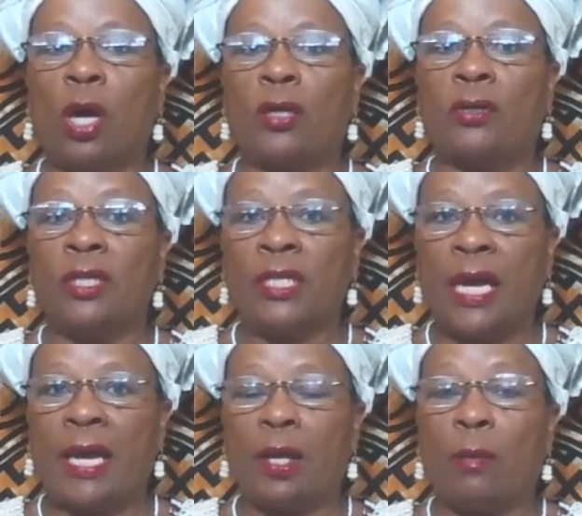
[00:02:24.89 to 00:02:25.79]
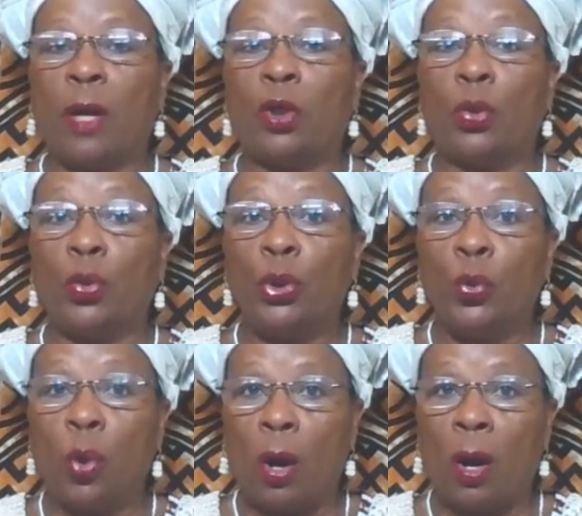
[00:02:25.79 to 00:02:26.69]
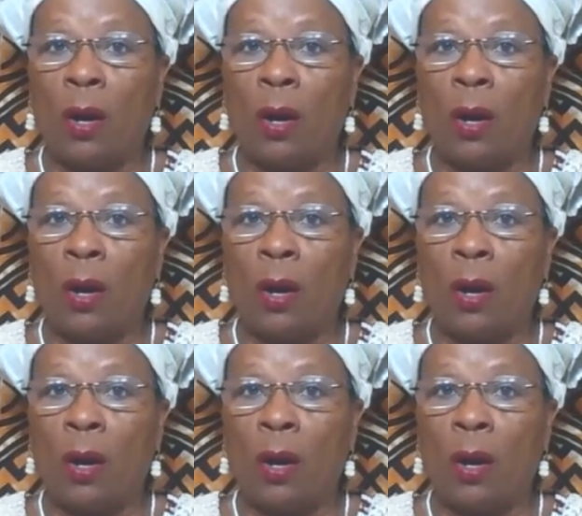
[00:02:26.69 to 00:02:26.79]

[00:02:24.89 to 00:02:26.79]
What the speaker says: understand about who you are.